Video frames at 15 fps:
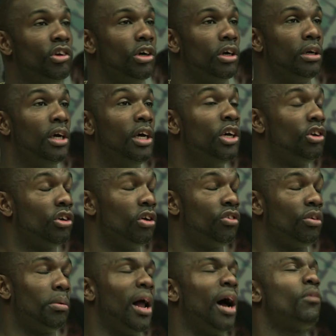John? John
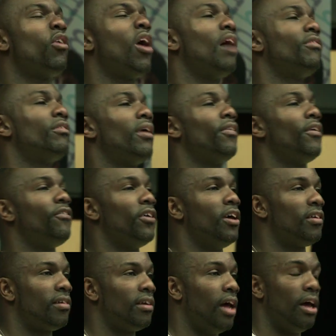said, well, I'd rather run the
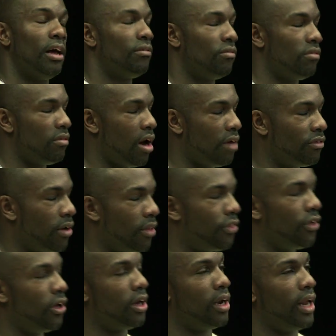first, uh, rather run
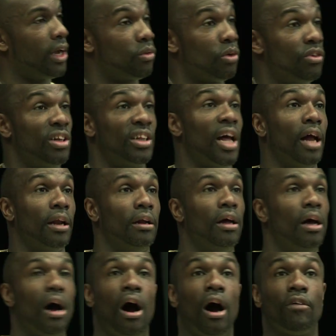third leg. So I said, done.
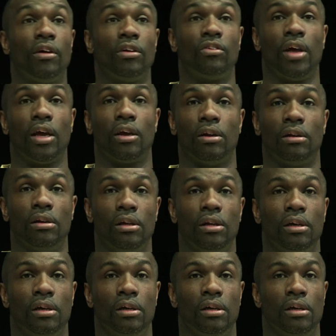I'll run second.
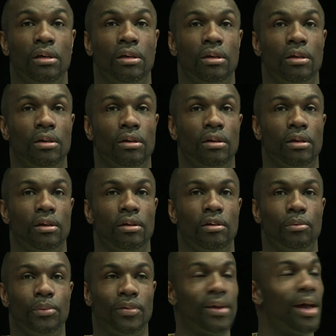
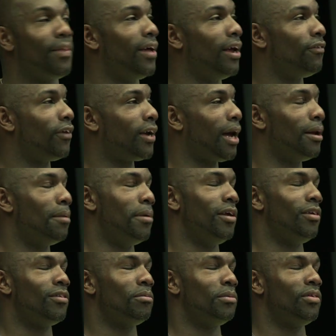And we sat there for a couple of
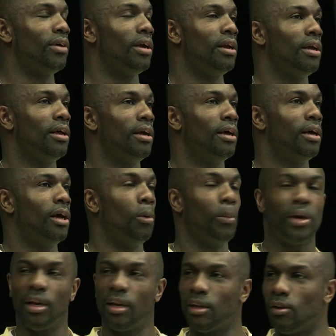minutes and we said, are
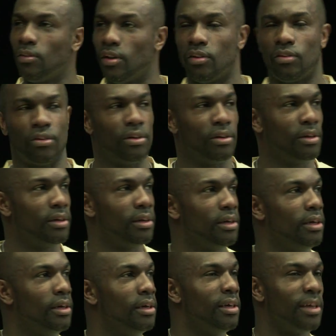we going to do this?
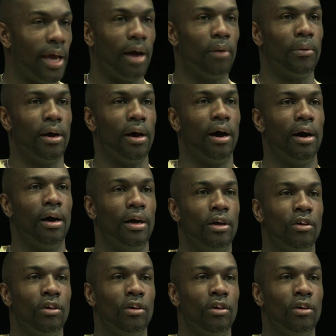Yeah, we are.